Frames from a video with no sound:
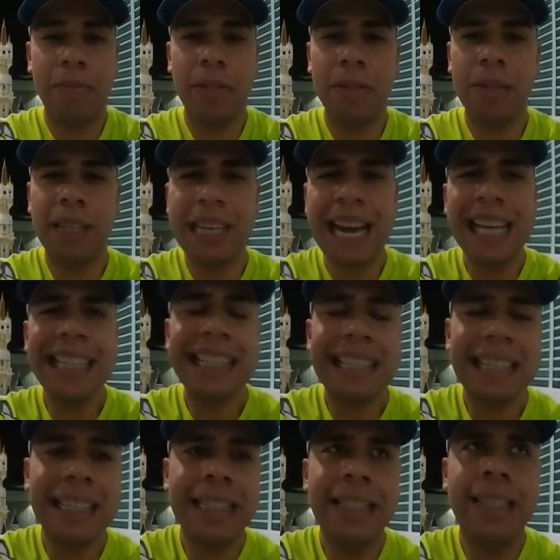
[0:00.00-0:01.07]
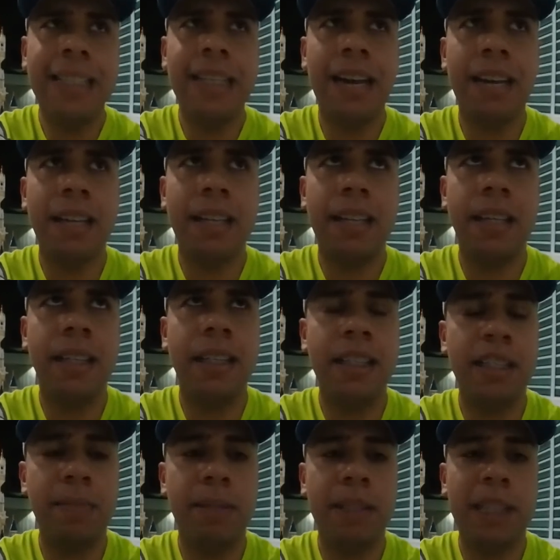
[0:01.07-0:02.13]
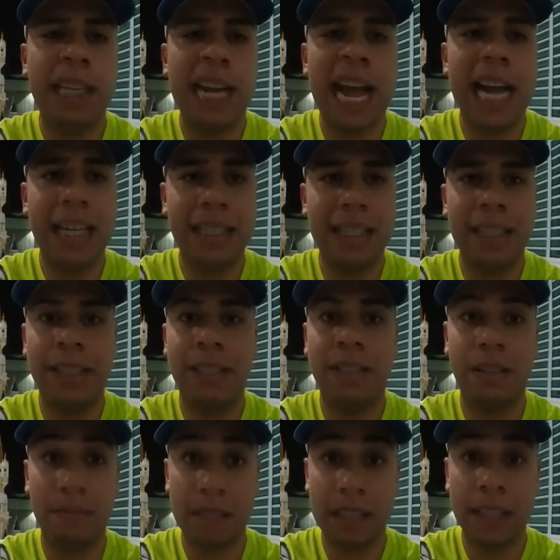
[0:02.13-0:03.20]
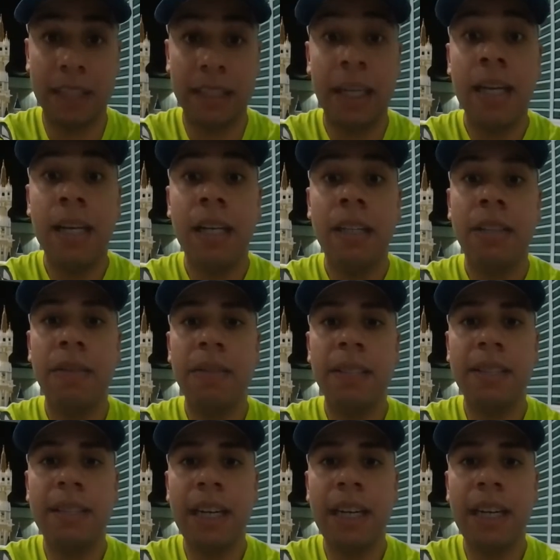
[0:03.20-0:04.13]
So the DAS is the Disability Access Service. So it's